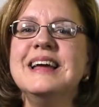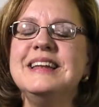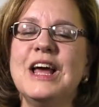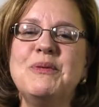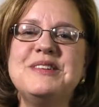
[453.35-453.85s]

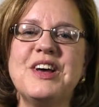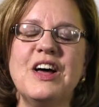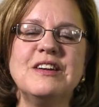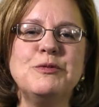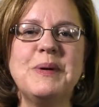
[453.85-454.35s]
Now we
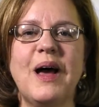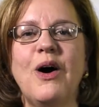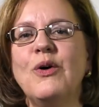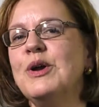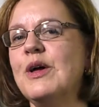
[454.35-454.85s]
talked
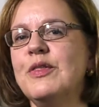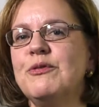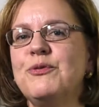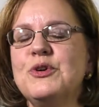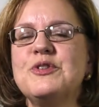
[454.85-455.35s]
about the
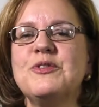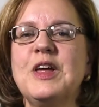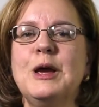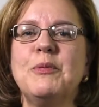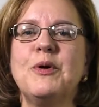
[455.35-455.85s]
fruits of
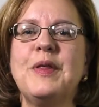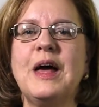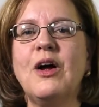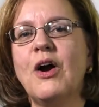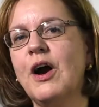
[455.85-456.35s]
labor
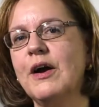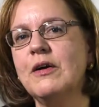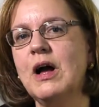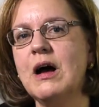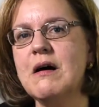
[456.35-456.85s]
that our
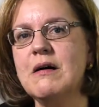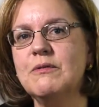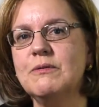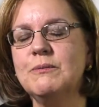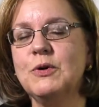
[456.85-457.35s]

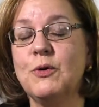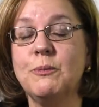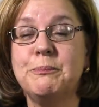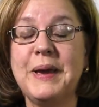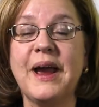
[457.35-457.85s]

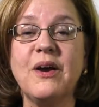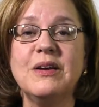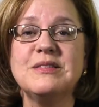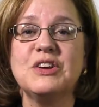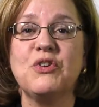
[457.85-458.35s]

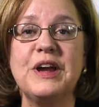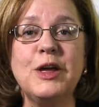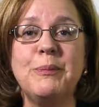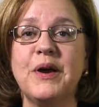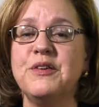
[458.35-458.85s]
parents and
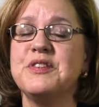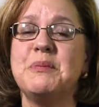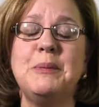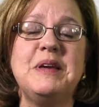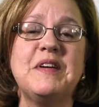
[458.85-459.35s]
grandparents and
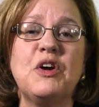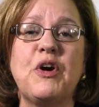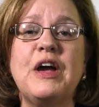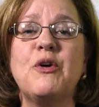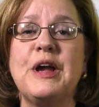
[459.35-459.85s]
maybe even
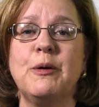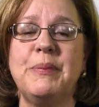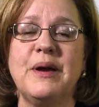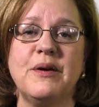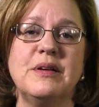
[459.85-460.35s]

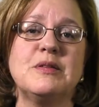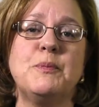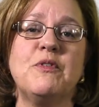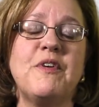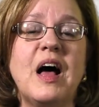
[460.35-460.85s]
great-grandparents
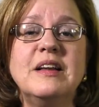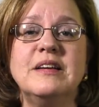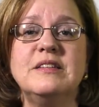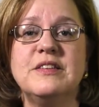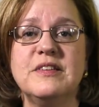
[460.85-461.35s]

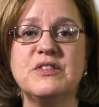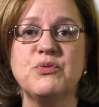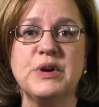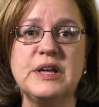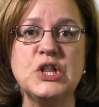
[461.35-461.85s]
provided to this
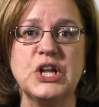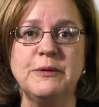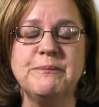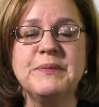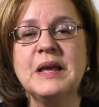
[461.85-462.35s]

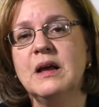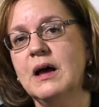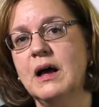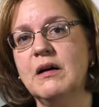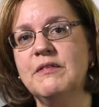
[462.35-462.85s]
region
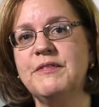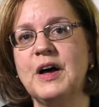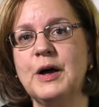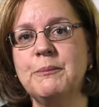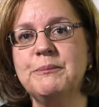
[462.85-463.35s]
of
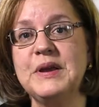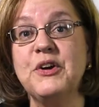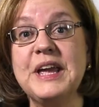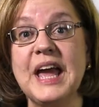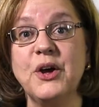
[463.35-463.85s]

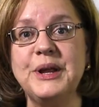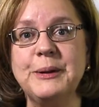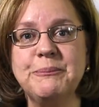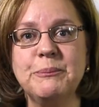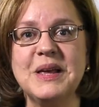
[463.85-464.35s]
Erie
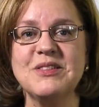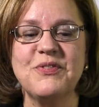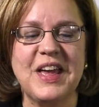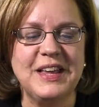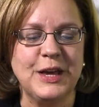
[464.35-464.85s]
County,
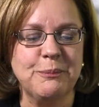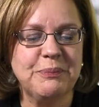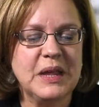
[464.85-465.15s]
Pennsylvania.